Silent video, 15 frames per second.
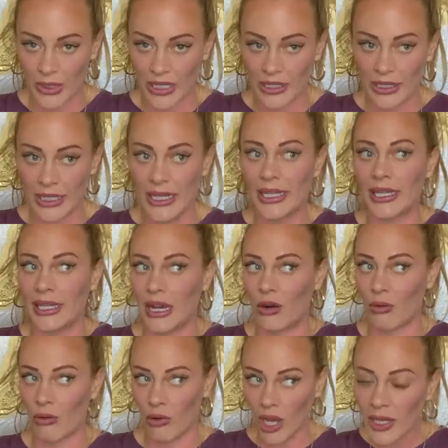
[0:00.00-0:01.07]
me. He can
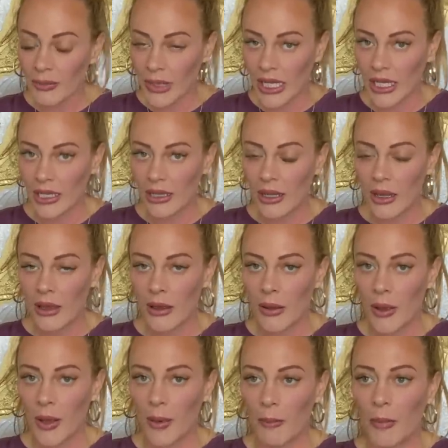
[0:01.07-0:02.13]
outrun me,
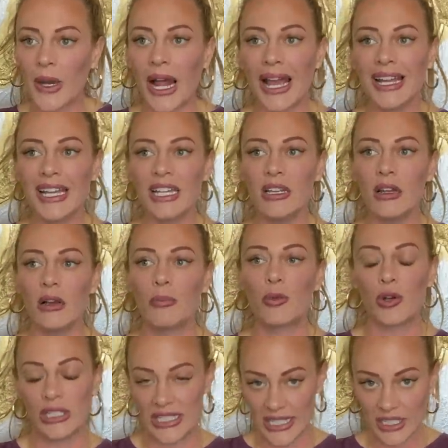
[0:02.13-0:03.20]
but I can
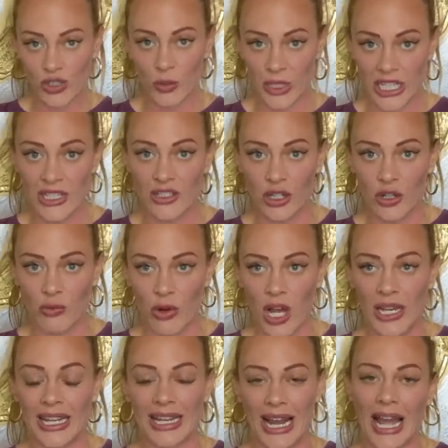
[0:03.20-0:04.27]
predict when he's going to
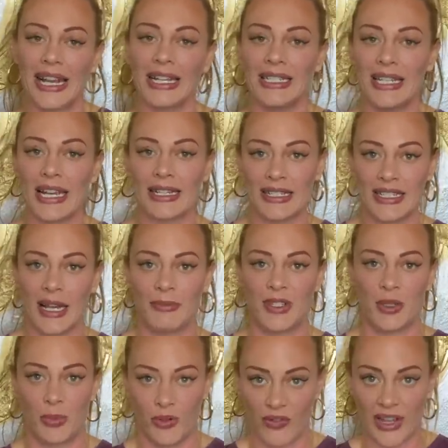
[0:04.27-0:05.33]
run and I can take steps
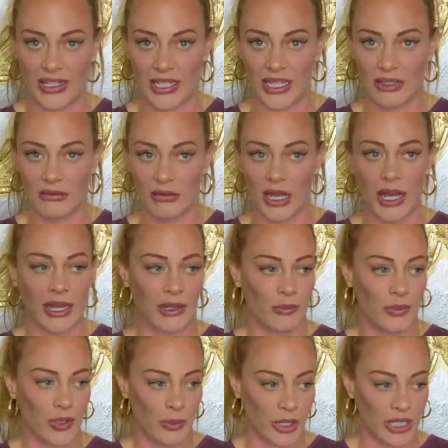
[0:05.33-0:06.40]
to prevent it. I can
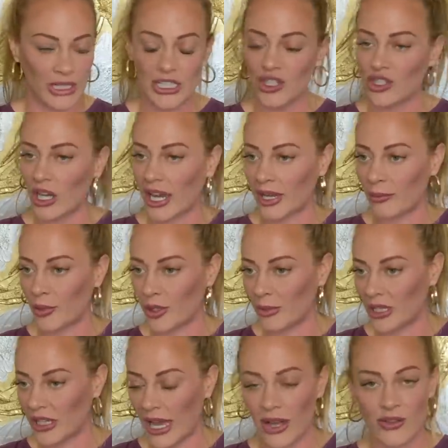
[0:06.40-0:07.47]
put him on a leash. I can put him in
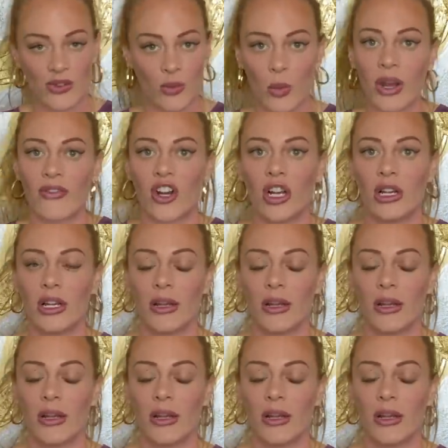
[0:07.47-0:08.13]
the house, whatever.